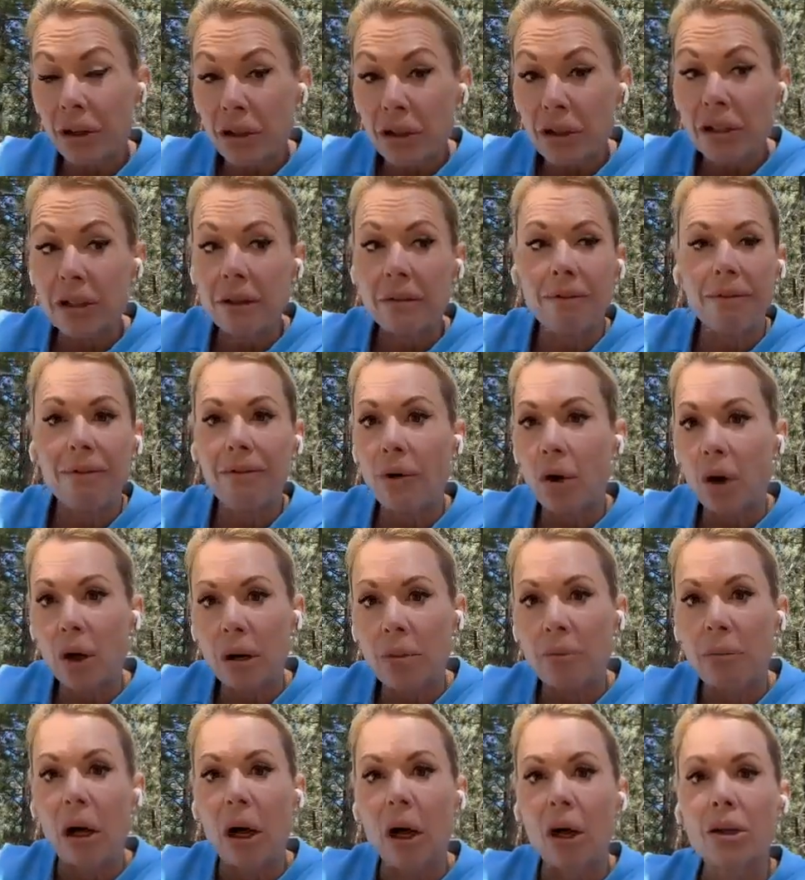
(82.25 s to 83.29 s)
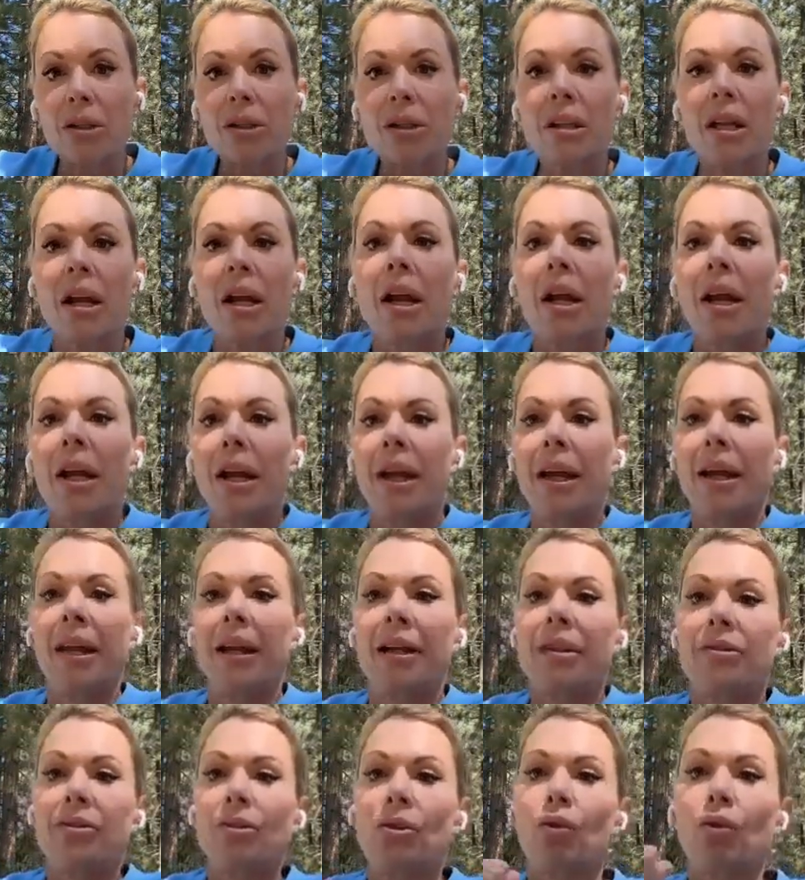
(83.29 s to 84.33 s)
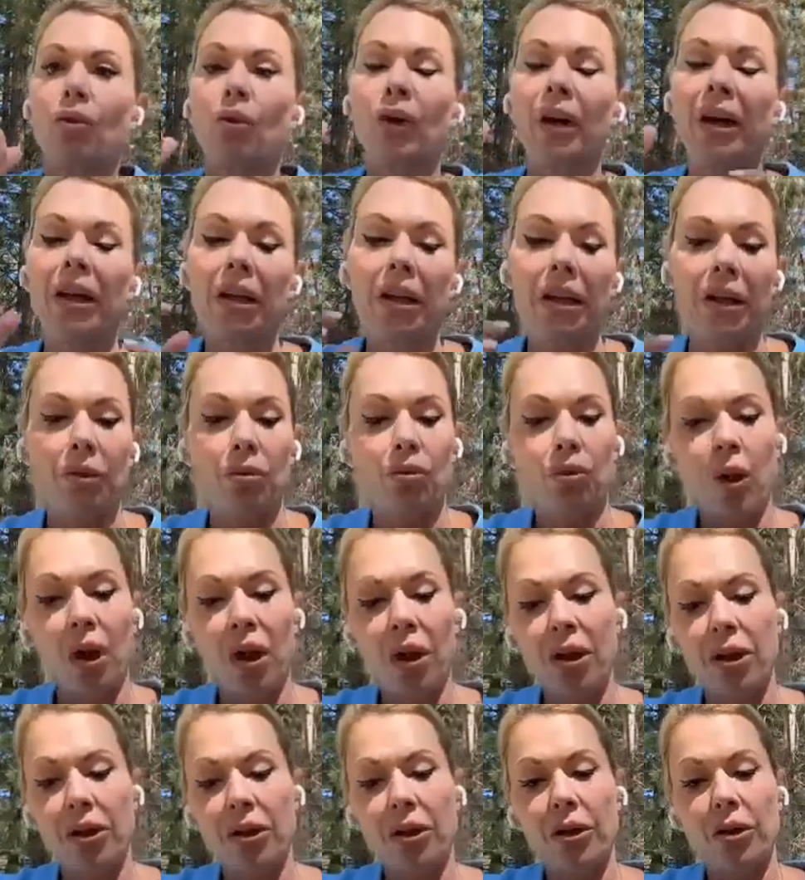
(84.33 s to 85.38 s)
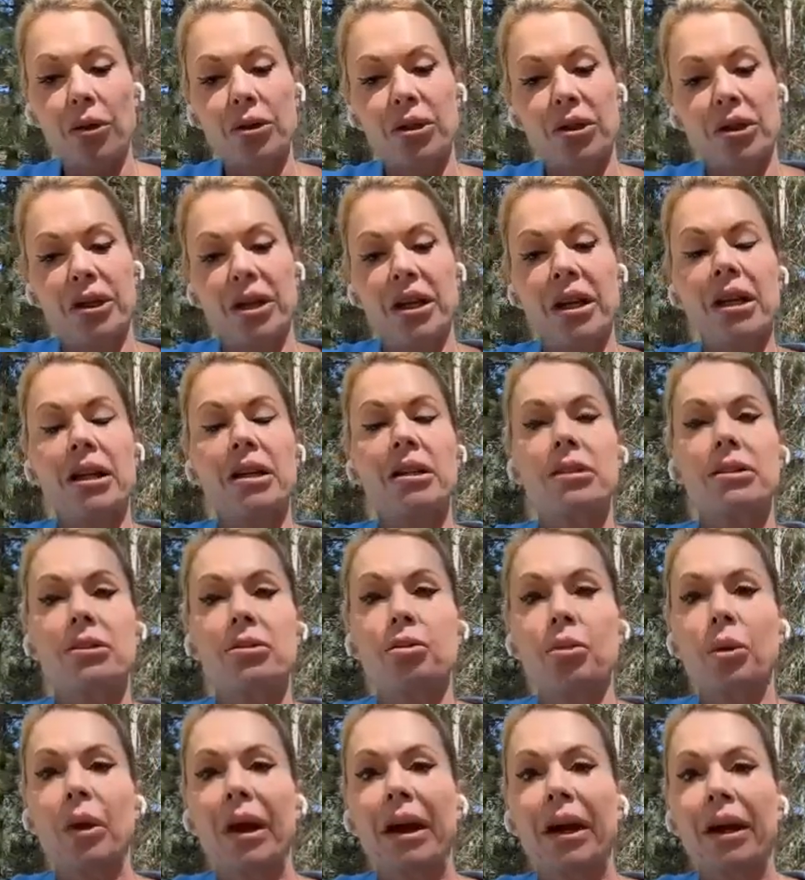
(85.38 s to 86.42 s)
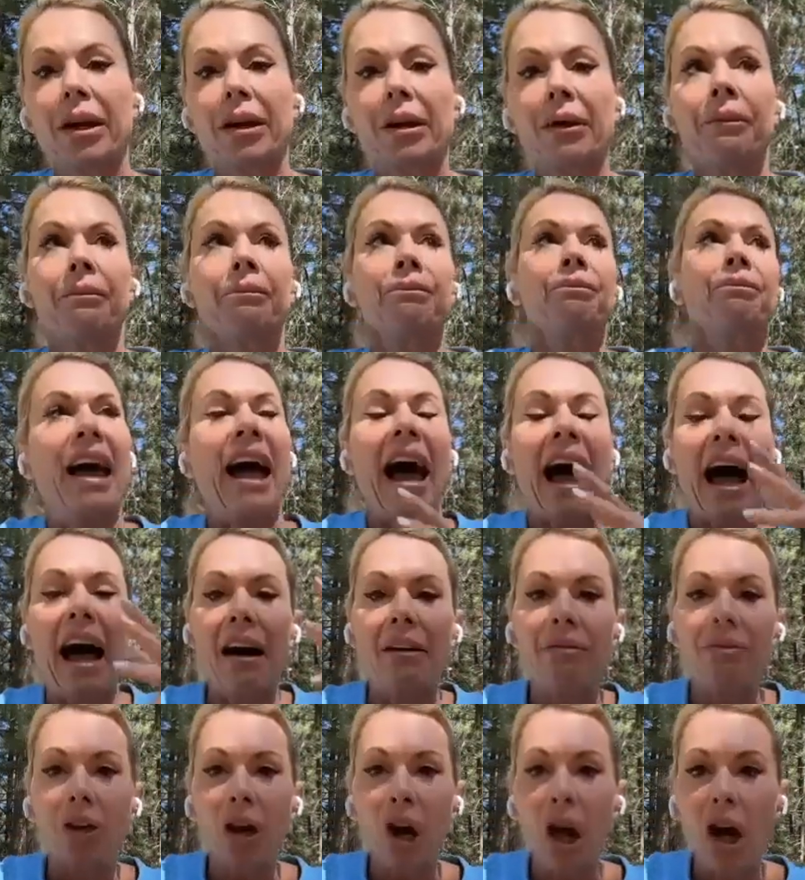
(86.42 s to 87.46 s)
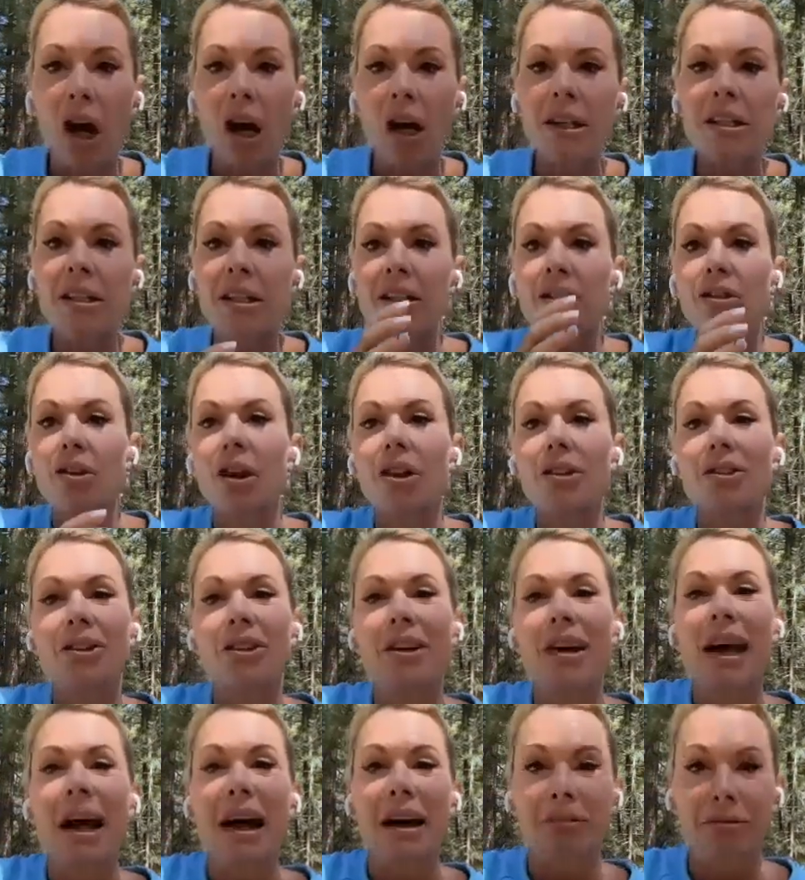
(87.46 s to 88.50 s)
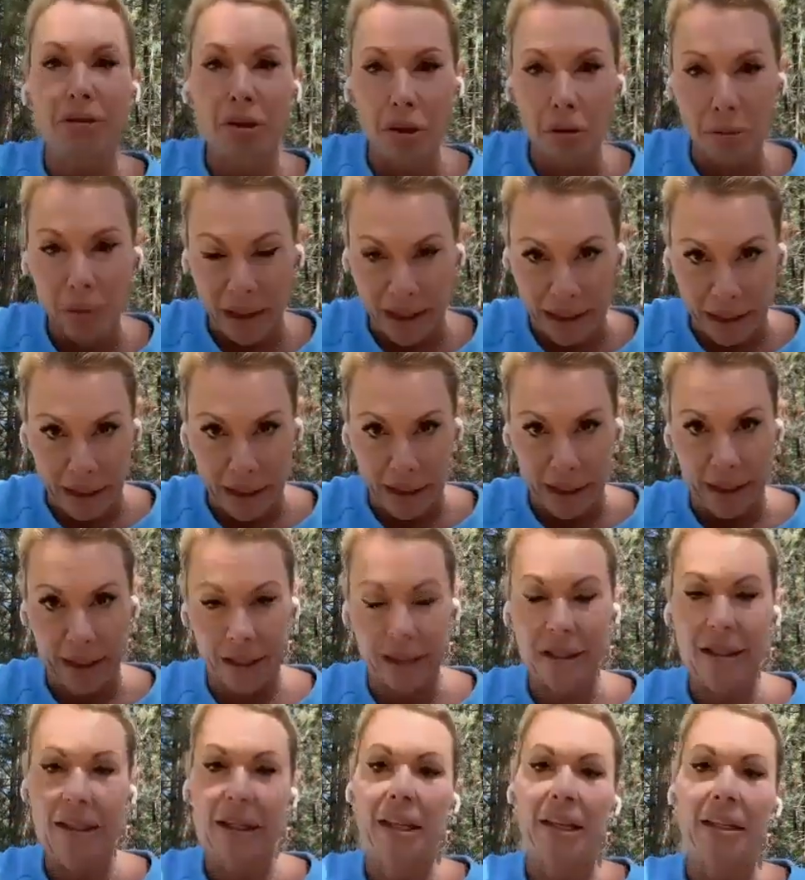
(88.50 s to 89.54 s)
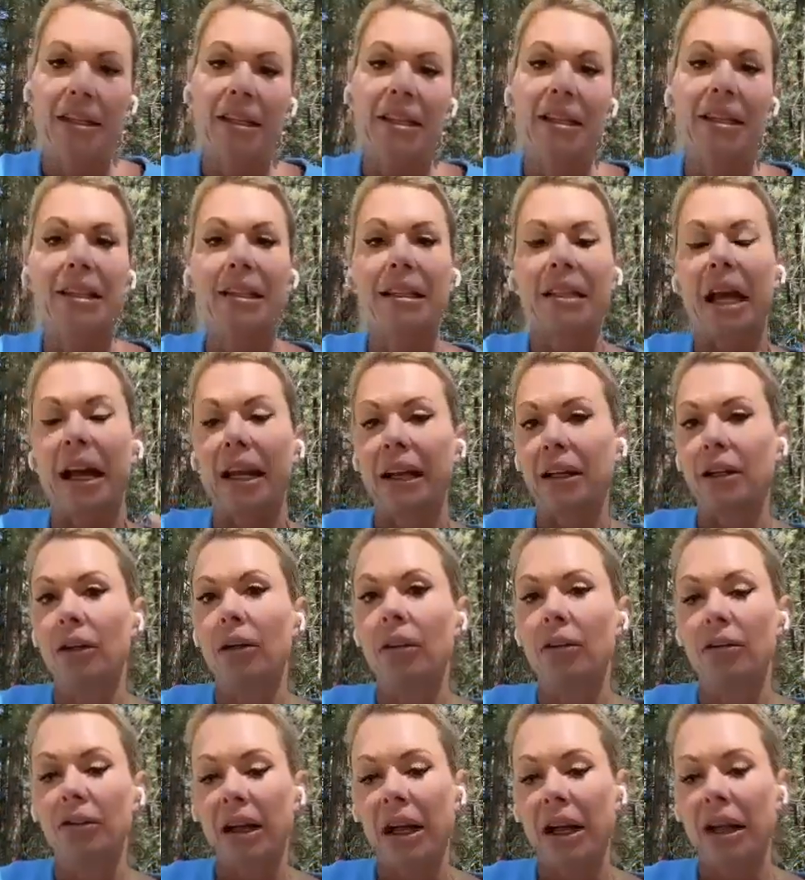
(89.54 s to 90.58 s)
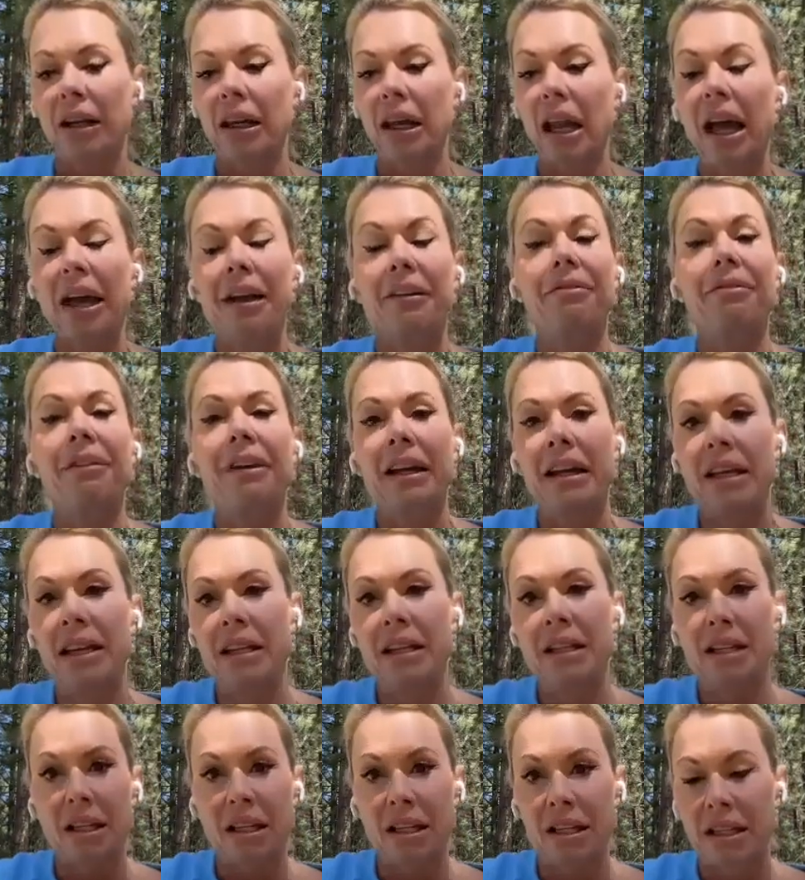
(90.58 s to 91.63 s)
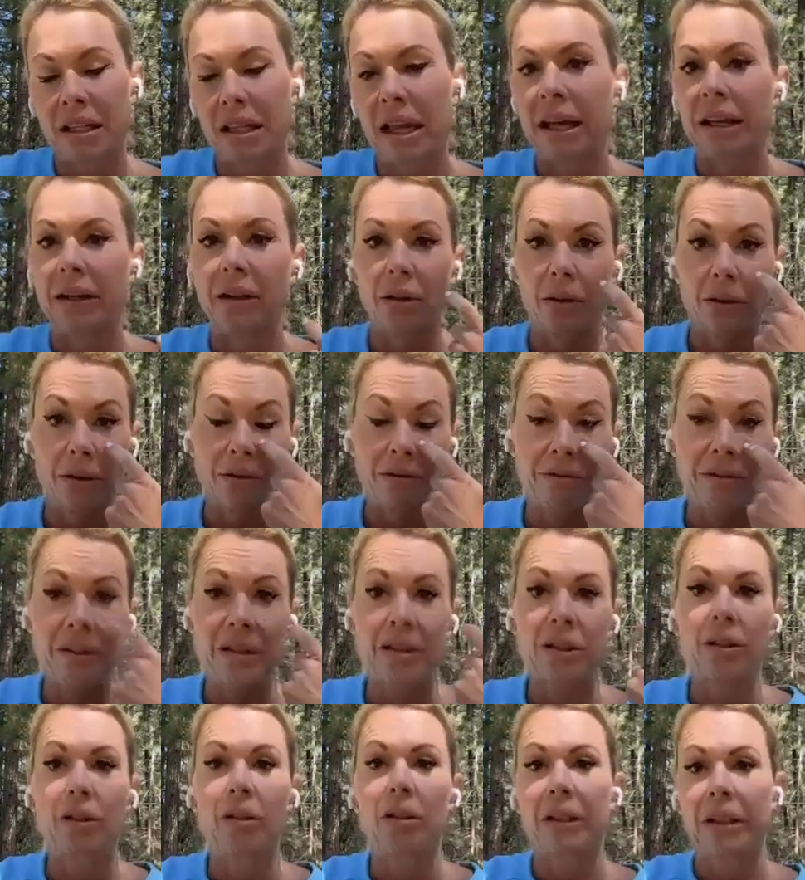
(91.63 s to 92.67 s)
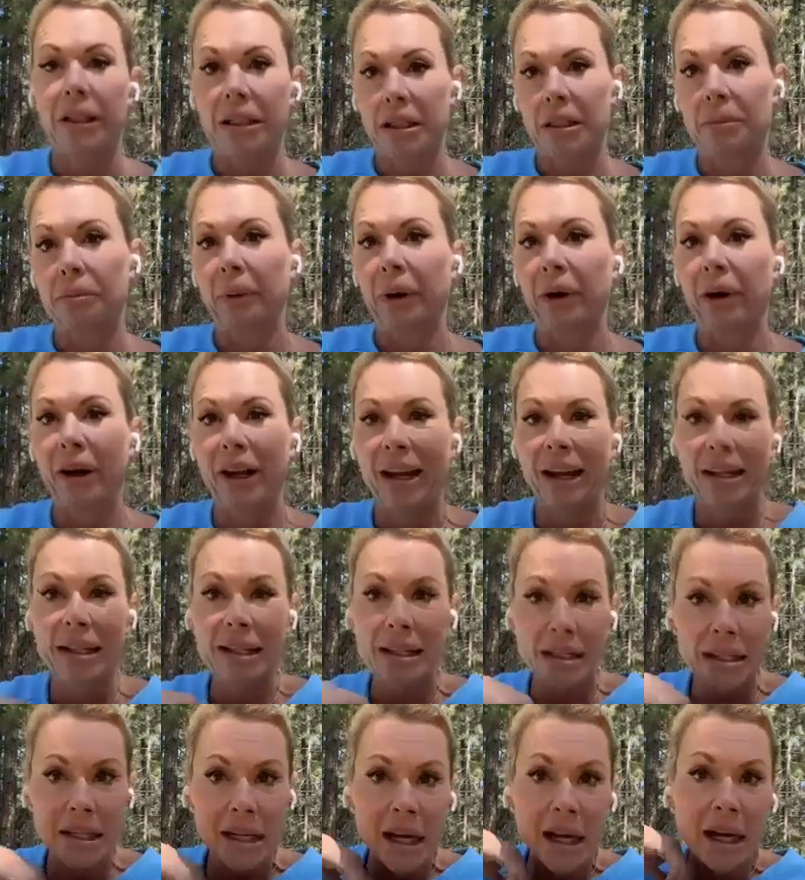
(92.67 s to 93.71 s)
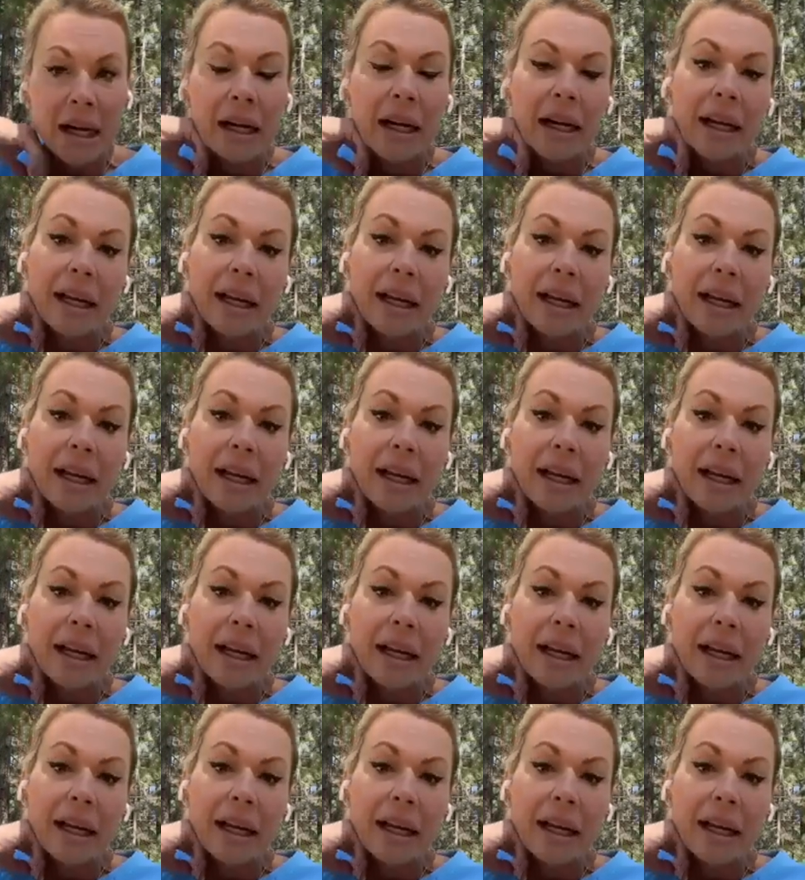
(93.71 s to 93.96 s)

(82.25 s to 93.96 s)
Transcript: First and foremost, it's really one of those things where to have loss is also to have new beginnings. It's a cycle, right? Life is a cycle. The physical experience